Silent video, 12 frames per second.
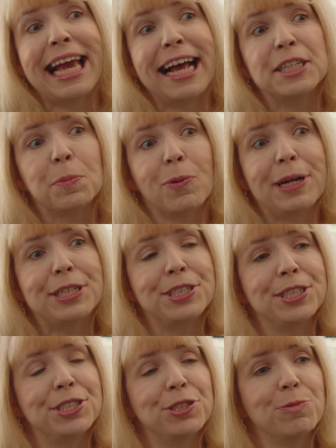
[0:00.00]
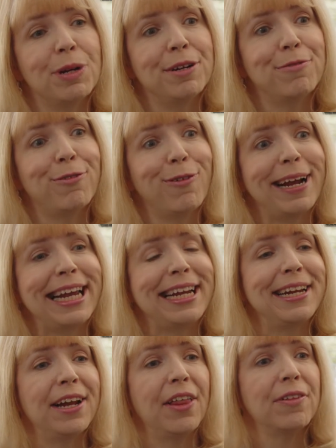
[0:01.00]
aspirations to run for
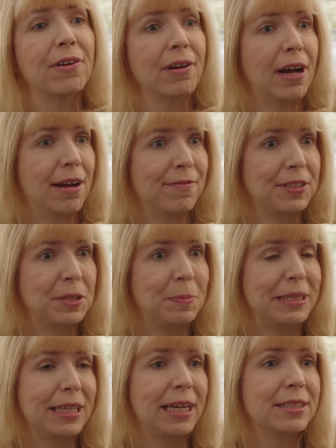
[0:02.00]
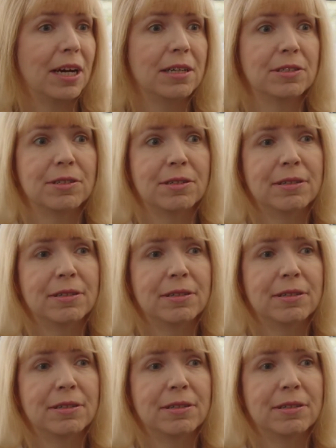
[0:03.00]
another office besides auditor